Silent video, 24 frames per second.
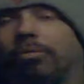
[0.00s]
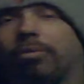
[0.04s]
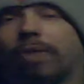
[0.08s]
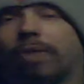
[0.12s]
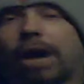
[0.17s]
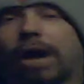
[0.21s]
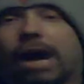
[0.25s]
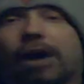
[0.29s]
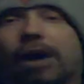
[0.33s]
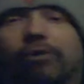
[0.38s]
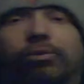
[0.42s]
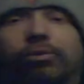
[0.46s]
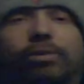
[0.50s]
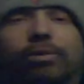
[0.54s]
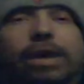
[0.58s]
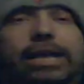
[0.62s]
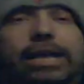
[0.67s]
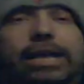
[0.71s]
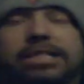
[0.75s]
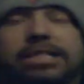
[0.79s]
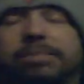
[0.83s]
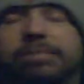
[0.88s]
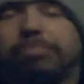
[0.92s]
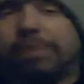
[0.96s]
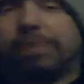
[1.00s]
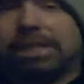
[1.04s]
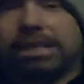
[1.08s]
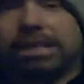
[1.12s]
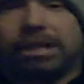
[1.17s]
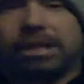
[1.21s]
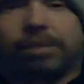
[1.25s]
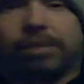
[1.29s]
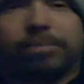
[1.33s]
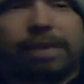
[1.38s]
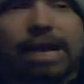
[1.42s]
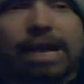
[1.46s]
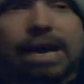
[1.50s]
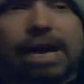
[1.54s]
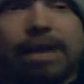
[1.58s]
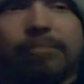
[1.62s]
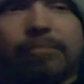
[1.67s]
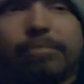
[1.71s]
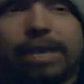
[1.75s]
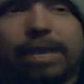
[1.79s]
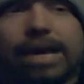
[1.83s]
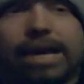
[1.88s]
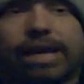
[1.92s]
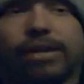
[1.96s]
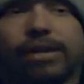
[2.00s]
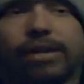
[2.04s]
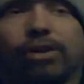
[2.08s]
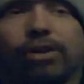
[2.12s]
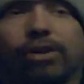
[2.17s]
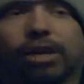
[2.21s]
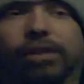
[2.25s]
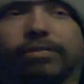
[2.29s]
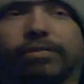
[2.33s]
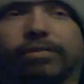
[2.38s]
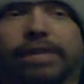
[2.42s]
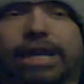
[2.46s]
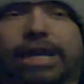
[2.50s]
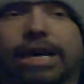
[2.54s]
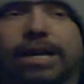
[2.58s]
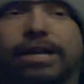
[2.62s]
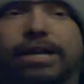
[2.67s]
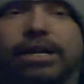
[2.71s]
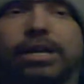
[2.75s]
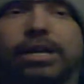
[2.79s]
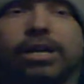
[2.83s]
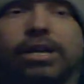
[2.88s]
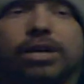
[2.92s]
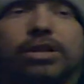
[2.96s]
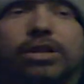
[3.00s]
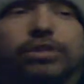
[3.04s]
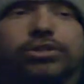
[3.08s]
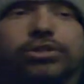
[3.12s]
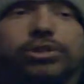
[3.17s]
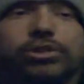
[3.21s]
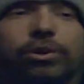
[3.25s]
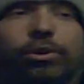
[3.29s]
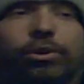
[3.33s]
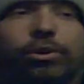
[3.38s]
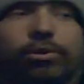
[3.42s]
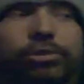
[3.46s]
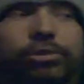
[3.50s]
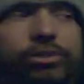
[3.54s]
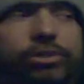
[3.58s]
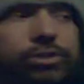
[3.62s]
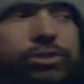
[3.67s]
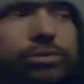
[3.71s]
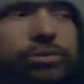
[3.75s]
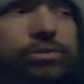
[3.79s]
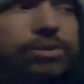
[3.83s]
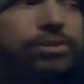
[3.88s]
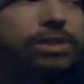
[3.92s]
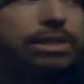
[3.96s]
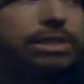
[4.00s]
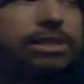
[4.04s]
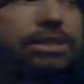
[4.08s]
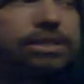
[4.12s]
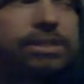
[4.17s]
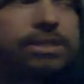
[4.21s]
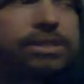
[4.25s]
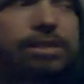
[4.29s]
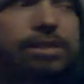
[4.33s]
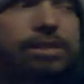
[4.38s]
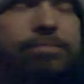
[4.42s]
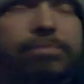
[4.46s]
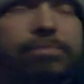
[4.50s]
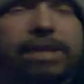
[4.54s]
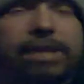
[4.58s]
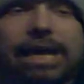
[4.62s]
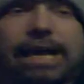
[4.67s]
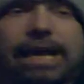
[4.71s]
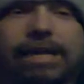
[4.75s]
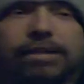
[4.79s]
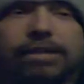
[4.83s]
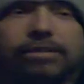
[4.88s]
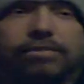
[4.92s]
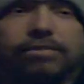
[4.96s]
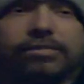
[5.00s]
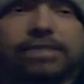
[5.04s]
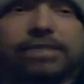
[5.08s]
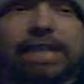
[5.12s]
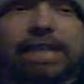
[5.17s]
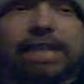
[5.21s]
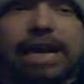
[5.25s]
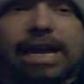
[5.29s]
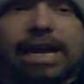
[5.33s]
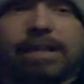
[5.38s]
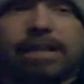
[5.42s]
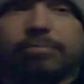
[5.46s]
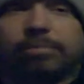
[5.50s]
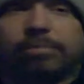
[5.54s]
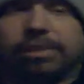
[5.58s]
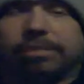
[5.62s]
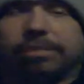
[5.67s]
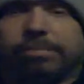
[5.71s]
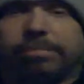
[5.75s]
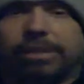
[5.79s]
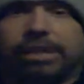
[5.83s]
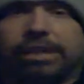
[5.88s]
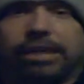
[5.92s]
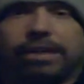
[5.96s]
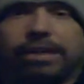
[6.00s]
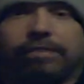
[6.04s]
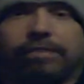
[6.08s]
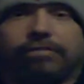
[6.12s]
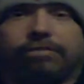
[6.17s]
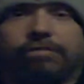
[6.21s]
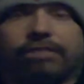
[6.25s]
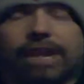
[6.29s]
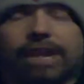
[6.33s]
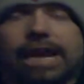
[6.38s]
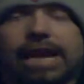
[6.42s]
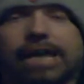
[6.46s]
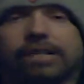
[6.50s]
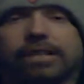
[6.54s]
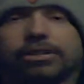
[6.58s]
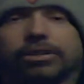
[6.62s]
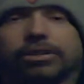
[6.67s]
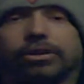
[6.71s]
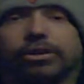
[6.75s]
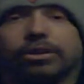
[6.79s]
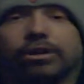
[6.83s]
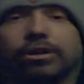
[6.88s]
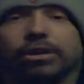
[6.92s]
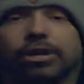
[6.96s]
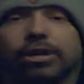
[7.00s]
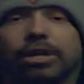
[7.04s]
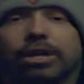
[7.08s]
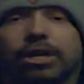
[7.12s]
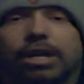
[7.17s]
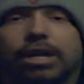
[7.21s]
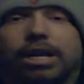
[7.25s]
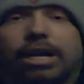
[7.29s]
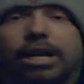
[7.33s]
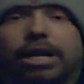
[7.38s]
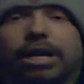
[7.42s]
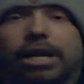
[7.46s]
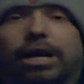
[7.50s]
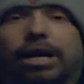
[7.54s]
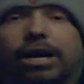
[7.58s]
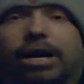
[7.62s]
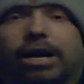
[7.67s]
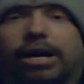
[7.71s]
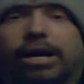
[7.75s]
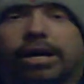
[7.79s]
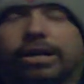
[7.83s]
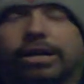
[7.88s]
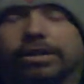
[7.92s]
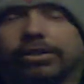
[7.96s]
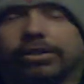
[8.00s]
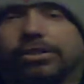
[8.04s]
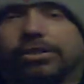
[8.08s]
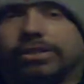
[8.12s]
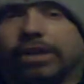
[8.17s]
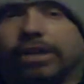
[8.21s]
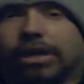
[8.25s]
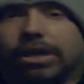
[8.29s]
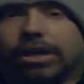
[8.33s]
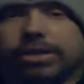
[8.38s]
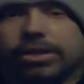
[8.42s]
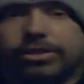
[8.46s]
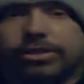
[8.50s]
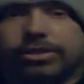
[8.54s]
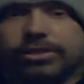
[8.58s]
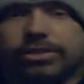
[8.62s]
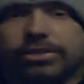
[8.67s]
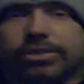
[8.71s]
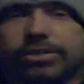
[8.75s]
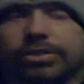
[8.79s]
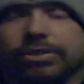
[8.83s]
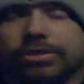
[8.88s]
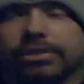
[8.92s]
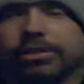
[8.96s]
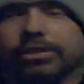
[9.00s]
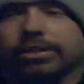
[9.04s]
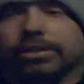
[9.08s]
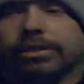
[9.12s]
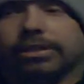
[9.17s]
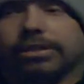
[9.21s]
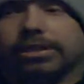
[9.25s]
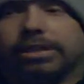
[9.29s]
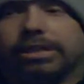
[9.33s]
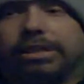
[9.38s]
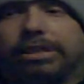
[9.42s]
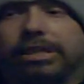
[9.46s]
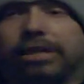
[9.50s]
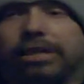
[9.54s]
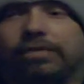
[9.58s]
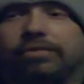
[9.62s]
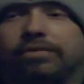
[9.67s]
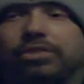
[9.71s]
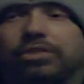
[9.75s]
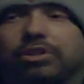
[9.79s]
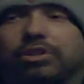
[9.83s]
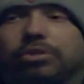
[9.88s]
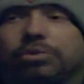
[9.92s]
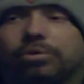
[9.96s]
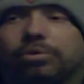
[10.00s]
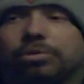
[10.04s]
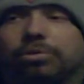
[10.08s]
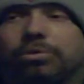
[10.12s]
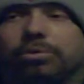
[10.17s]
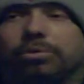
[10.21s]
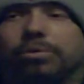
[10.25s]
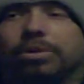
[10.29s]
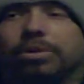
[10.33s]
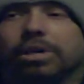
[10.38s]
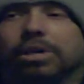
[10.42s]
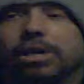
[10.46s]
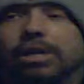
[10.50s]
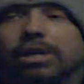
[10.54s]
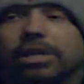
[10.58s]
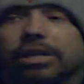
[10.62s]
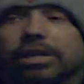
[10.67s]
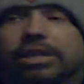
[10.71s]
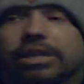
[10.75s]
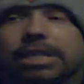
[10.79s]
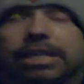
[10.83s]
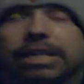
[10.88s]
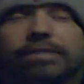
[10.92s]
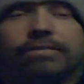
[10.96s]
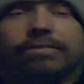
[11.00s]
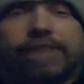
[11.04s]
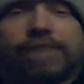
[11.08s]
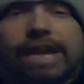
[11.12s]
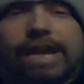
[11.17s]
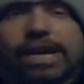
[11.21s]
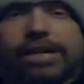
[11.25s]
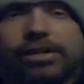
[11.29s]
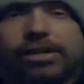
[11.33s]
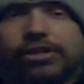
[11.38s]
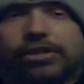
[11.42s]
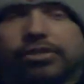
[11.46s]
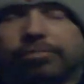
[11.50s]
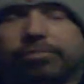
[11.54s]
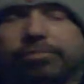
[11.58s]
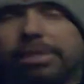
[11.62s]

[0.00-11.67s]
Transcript: how do I speed up combat and all of that. So using some kind of time limiting factor does give you the advantage of